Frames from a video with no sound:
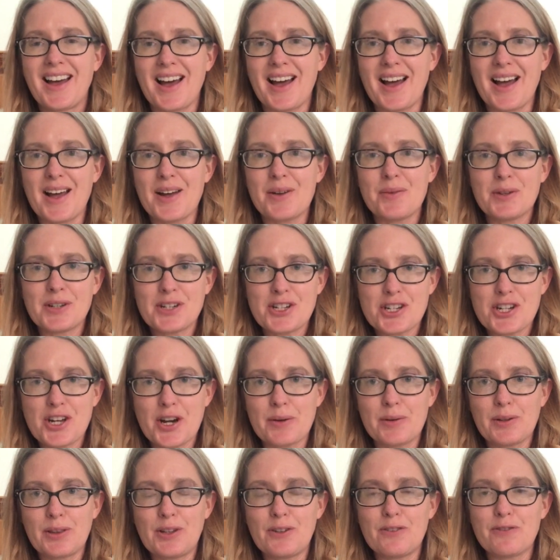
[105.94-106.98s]
I want to share
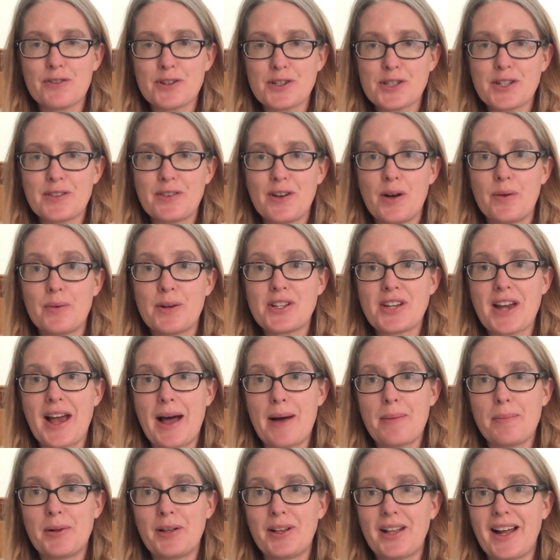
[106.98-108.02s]
with you first of all which
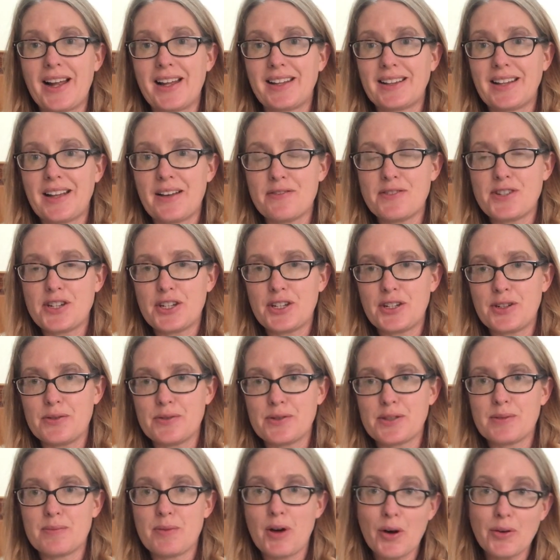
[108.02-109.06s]
apple I love to
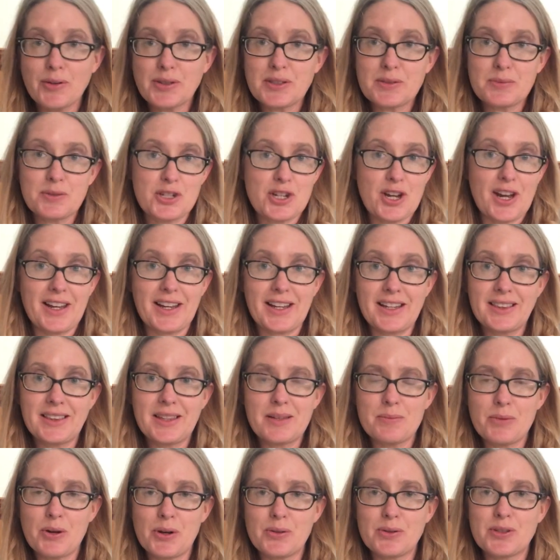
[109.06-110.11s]
use the most and which I eat
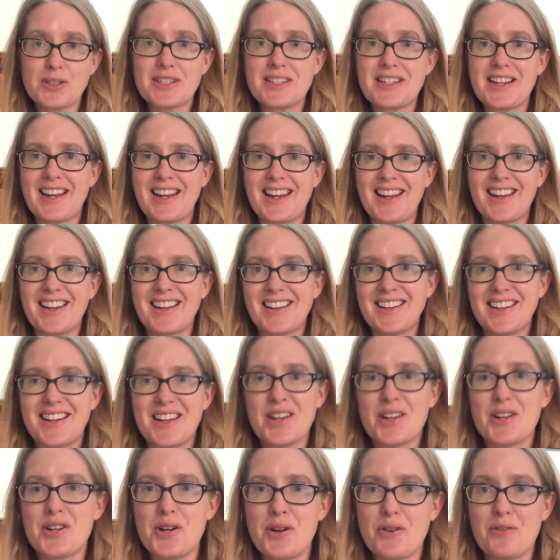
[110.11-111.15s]
the most in
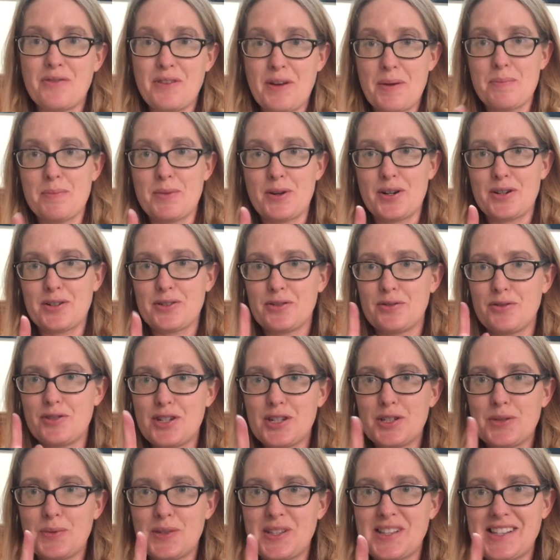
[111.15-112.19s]
November. So
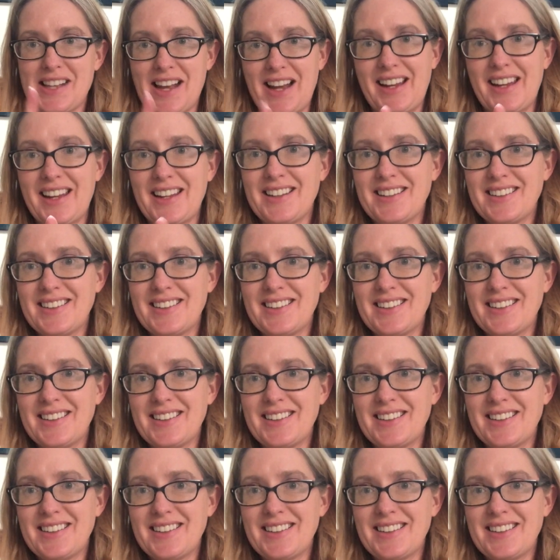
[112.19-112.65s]
just one second.